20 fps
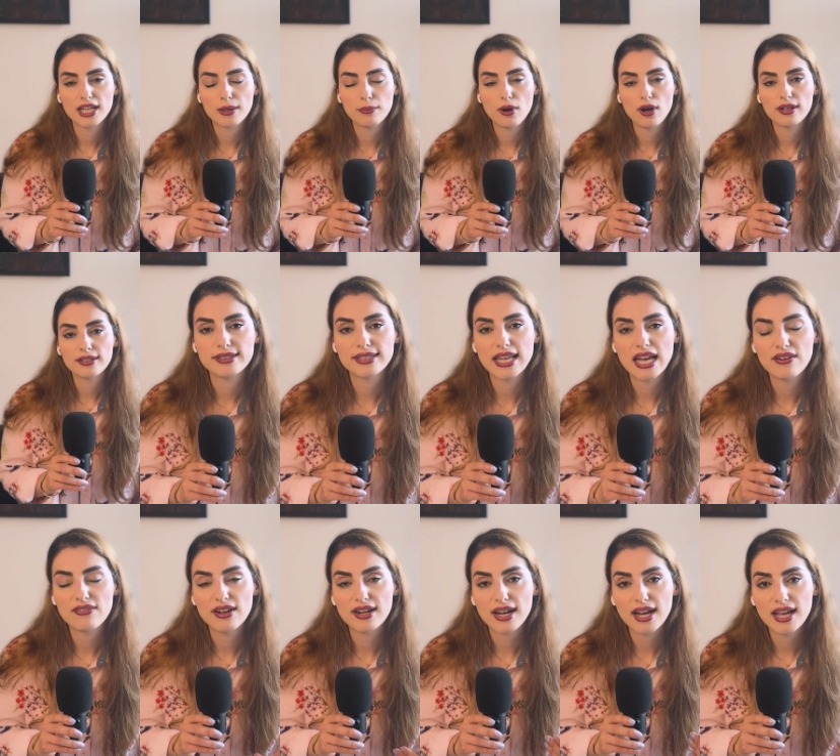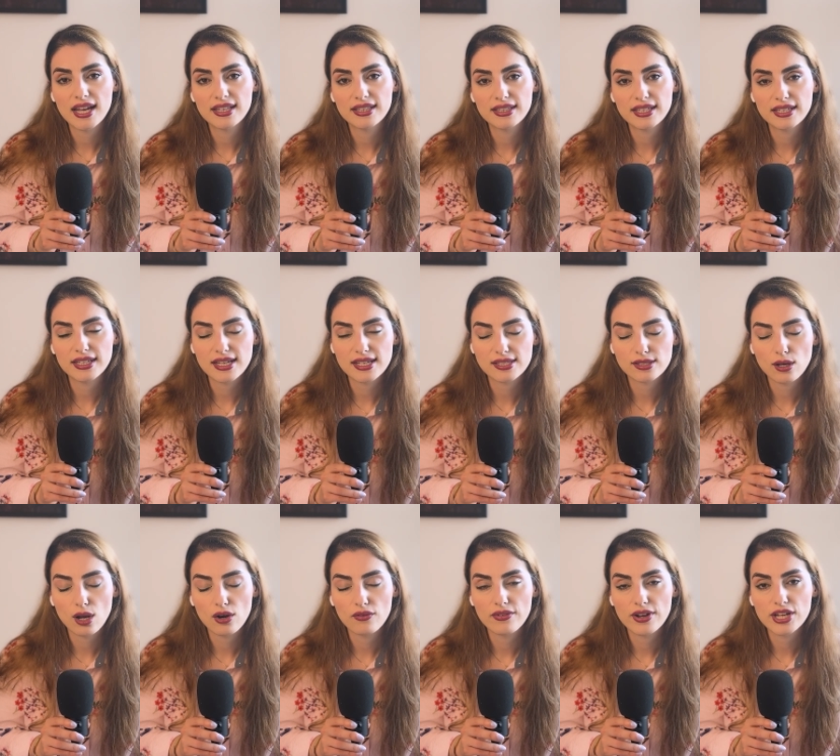about never-ending
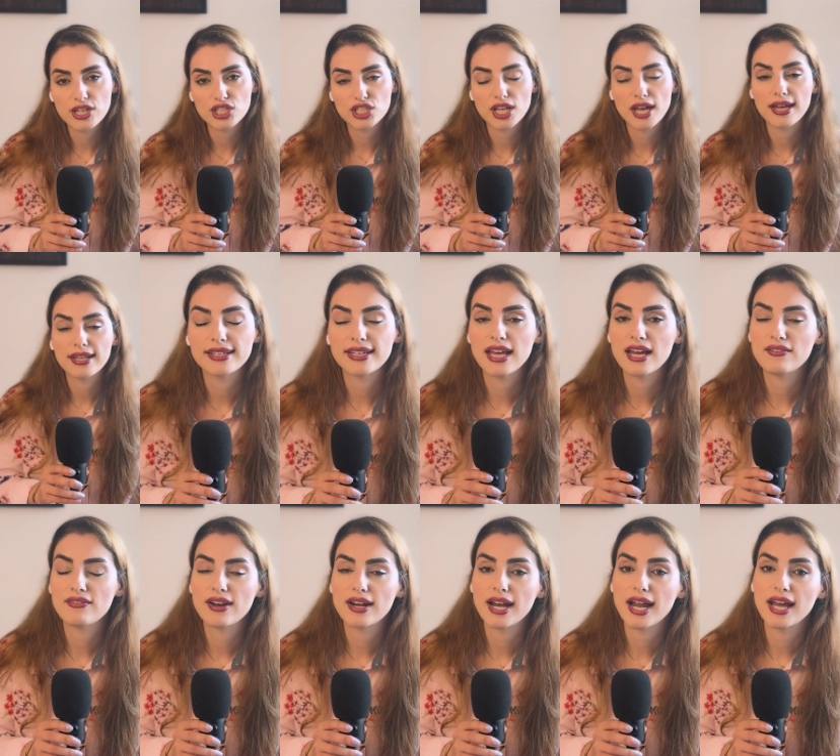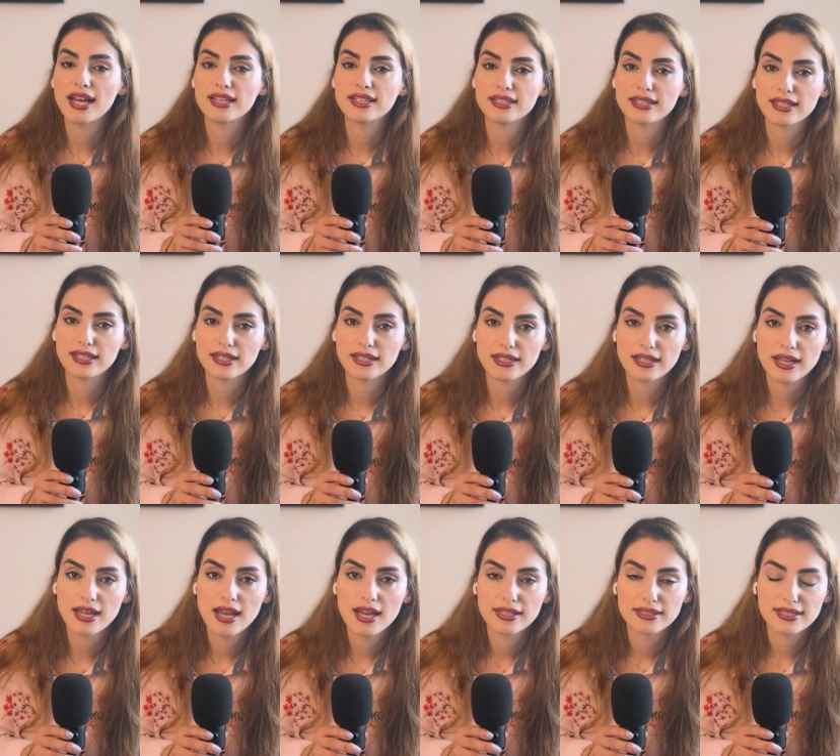starvation, never-ending
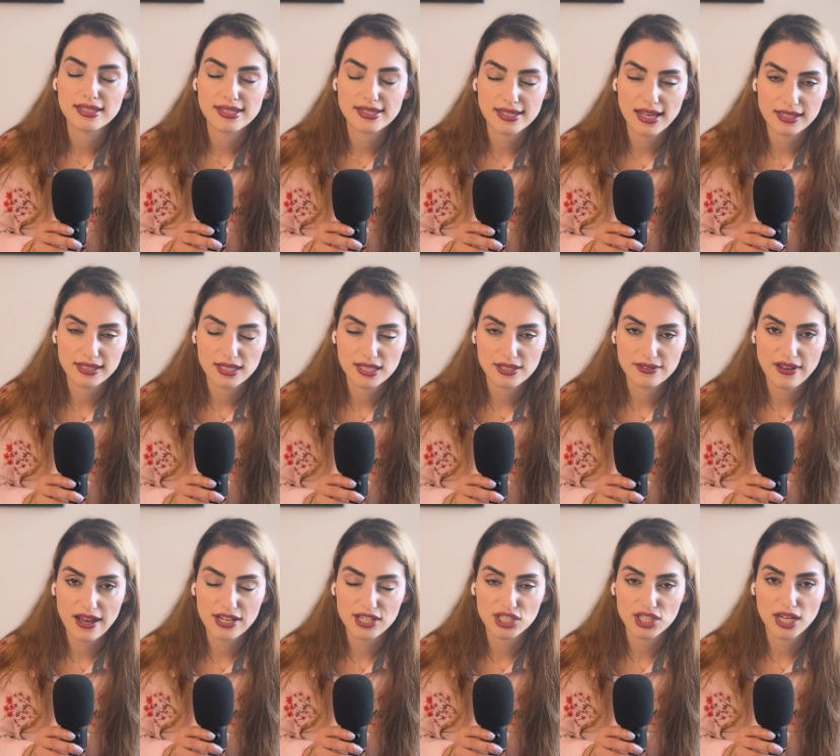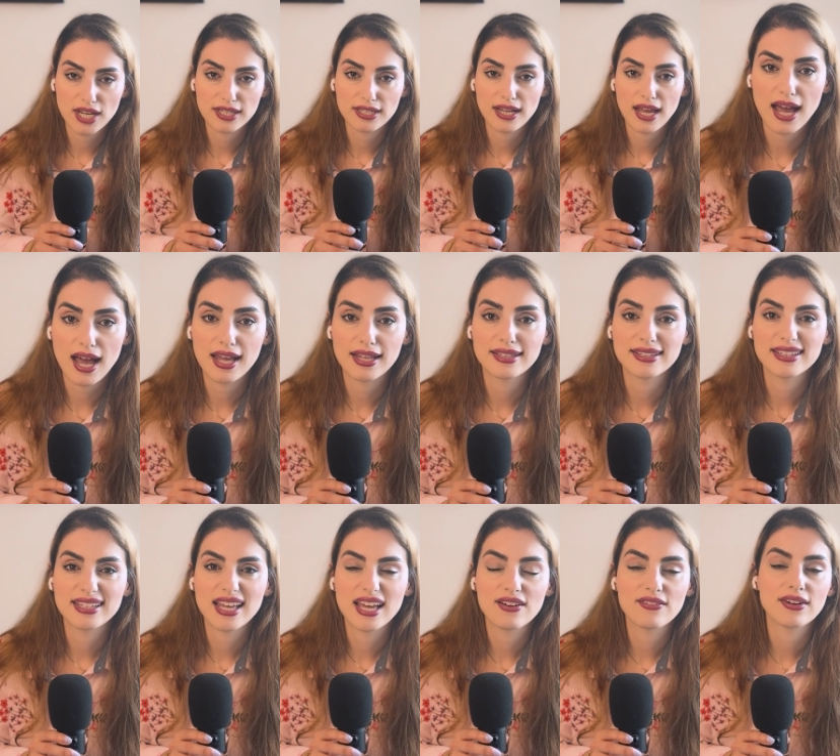dissatisfaction,
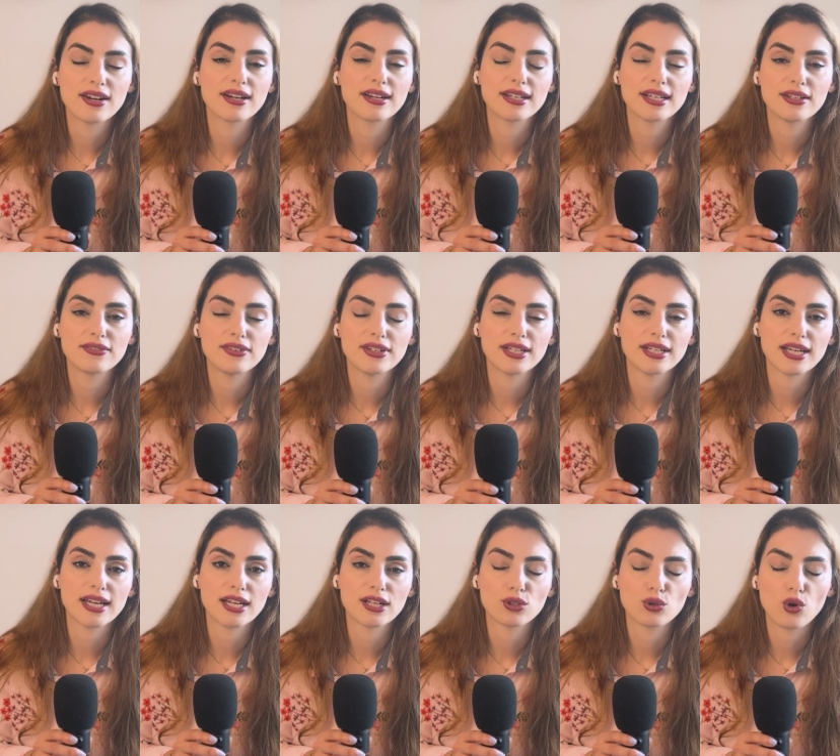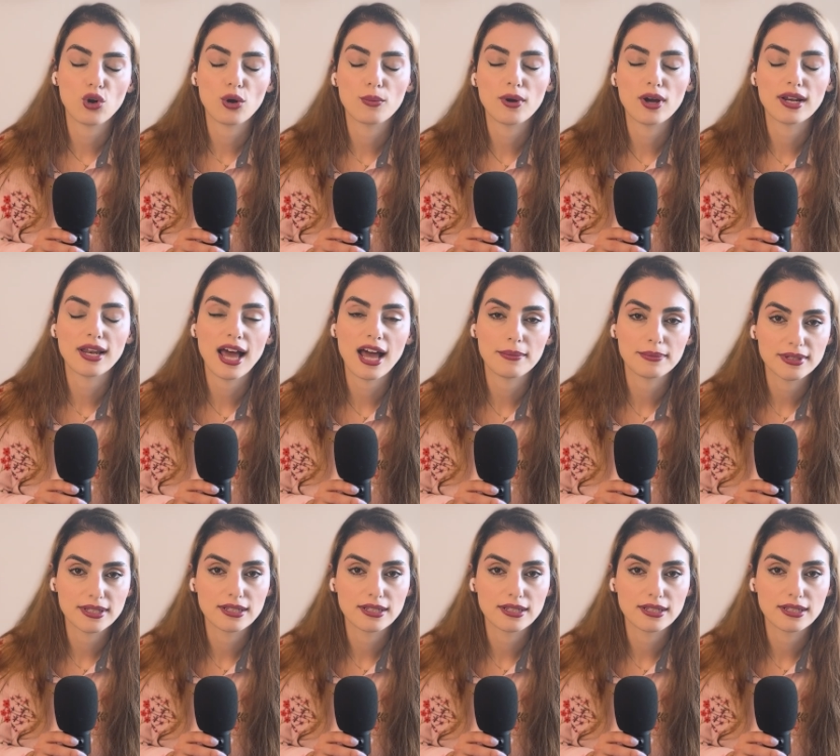and never living a normal, happy